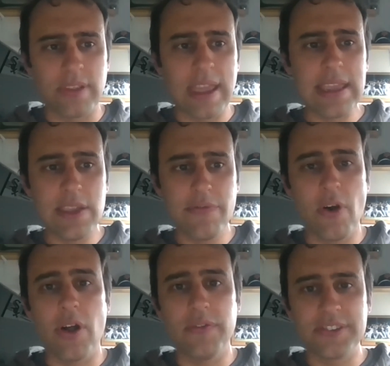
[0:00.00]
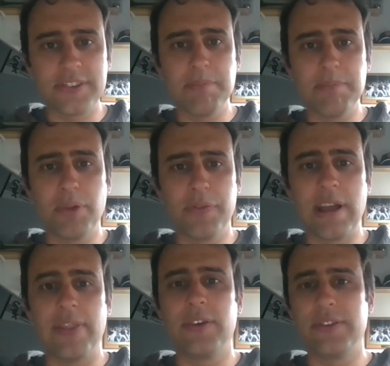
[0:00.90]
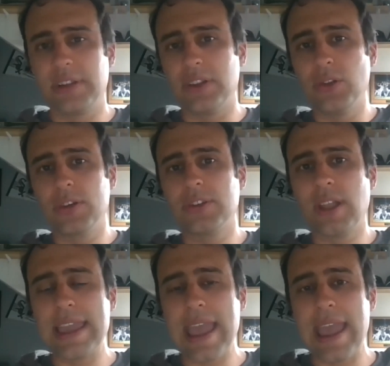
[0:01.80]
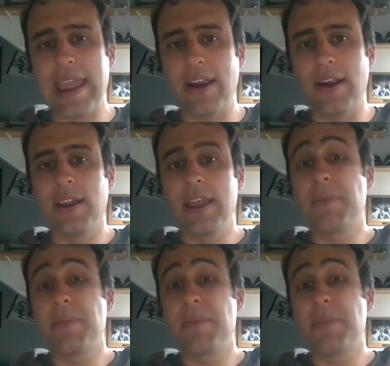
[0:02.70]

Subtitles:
they evolved simple feathers that looked like hair,